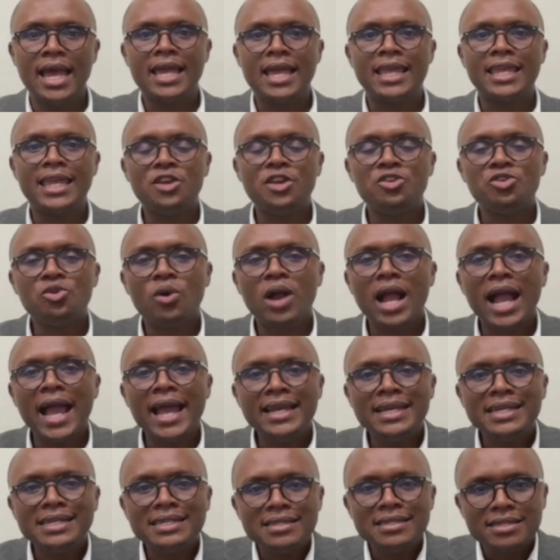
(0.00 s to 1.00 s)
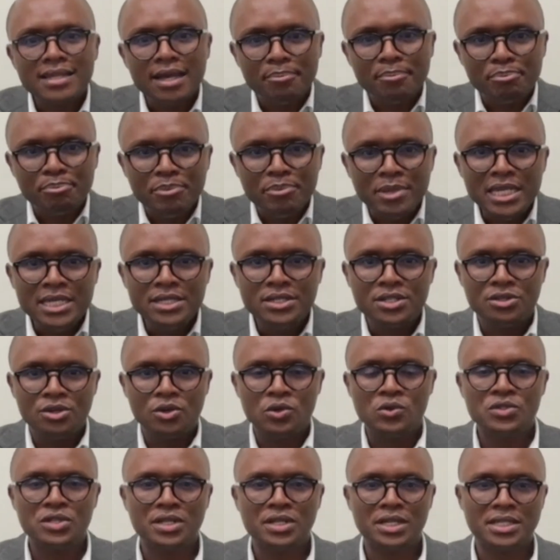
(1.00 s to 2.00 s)
can you kindly submit
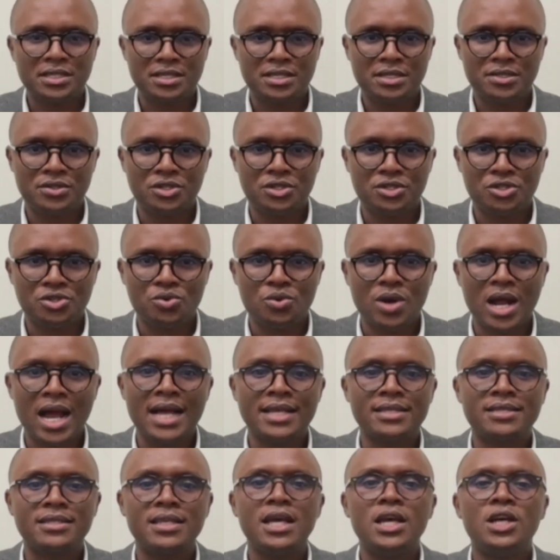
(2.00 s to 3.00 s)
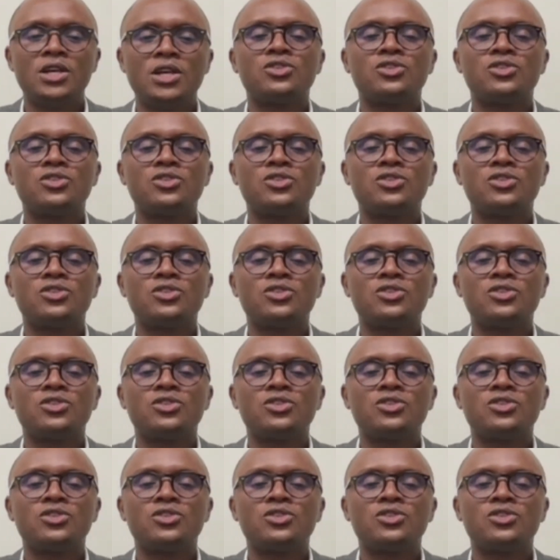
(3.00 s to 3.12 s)
those reasons to us,